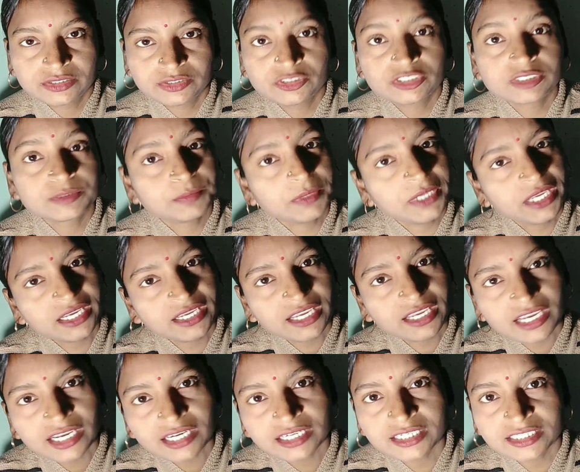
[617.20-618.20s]
to
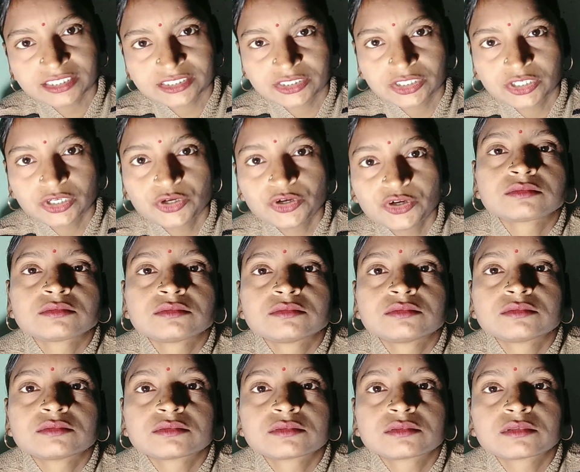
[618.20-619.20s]
speak English.
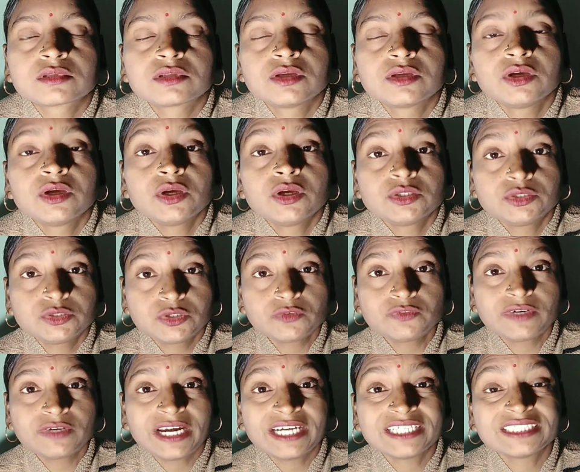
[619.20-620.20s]
So
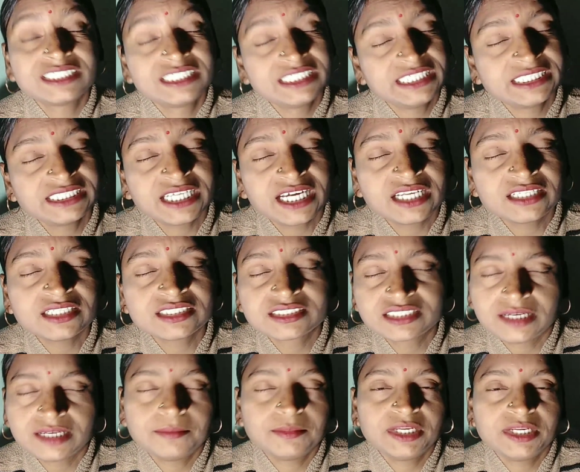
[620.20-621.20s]
friends, these are the
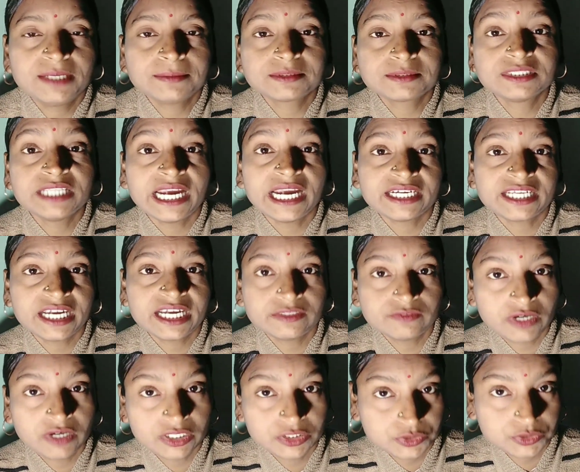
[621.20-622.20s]
some tips that I
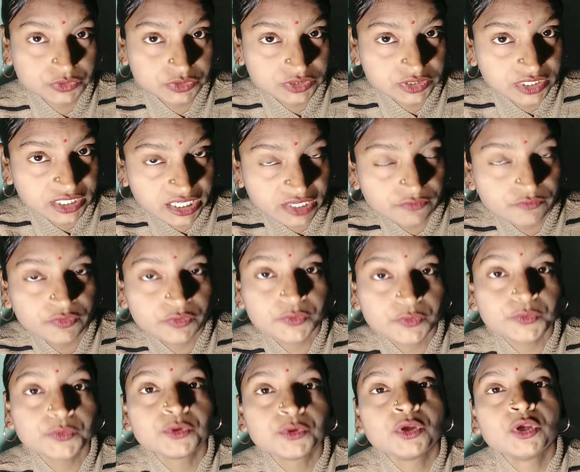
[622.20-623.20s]
want to give
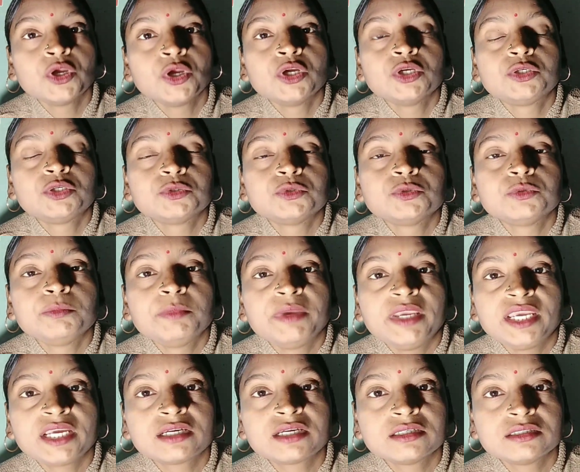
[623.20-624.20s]
you to
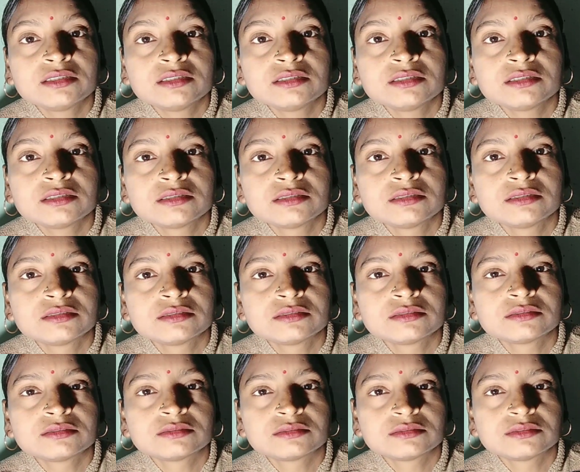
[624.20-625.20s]
make uh,
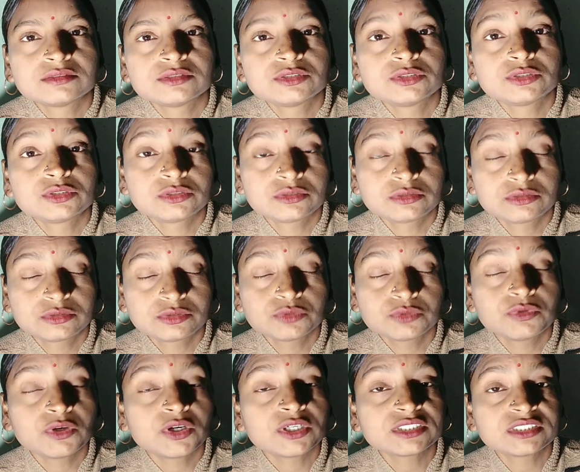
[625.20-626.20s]

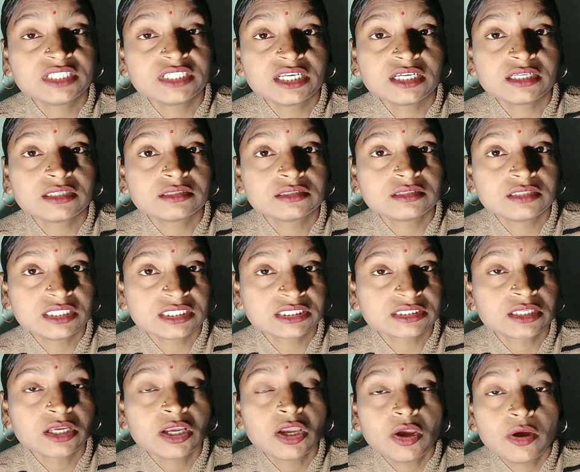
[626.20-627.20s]
towards their,
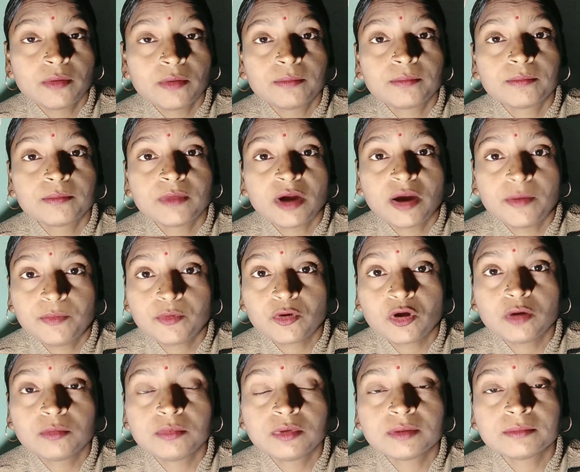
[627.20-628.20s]
this a
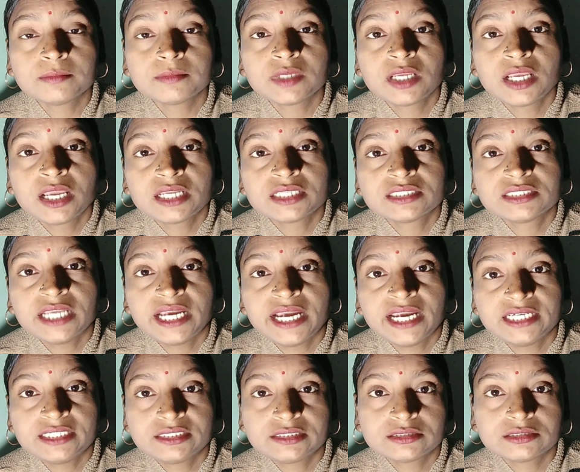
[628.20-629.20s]
problem
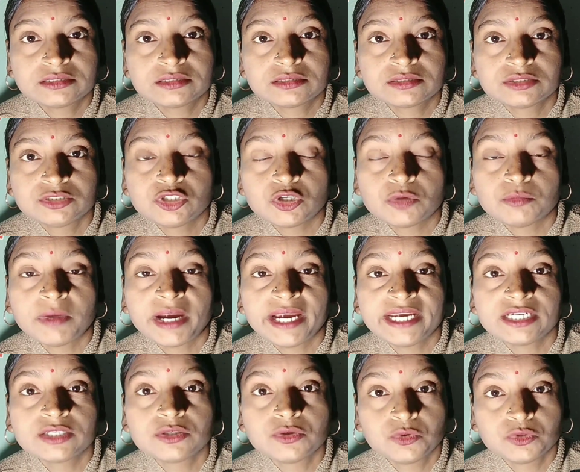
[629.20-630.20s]
that uh, your
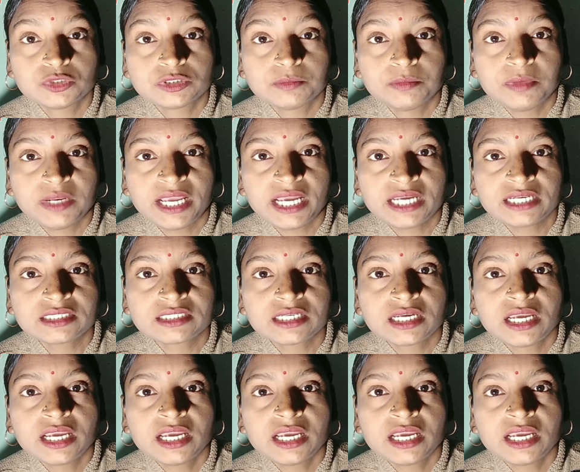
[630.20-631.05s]
mind goes blank.